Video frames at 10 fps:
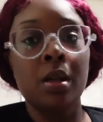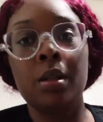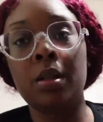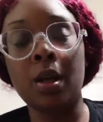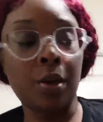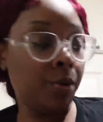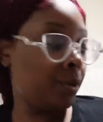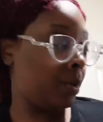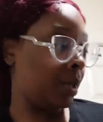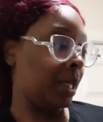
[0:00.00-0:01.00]
So
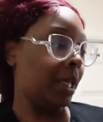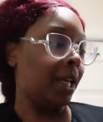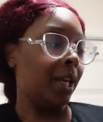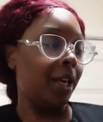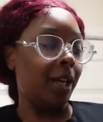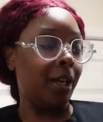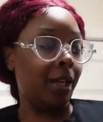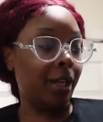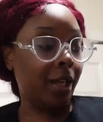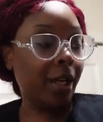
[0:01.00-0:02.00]

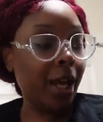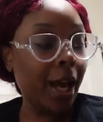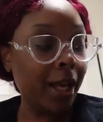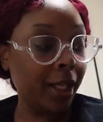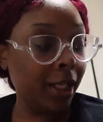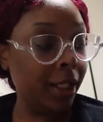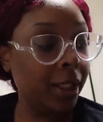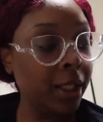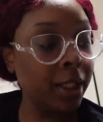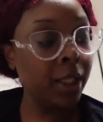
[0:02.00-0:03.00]
yeah i linked
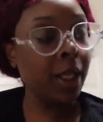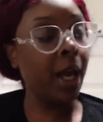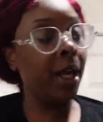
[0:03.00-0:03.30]
this because i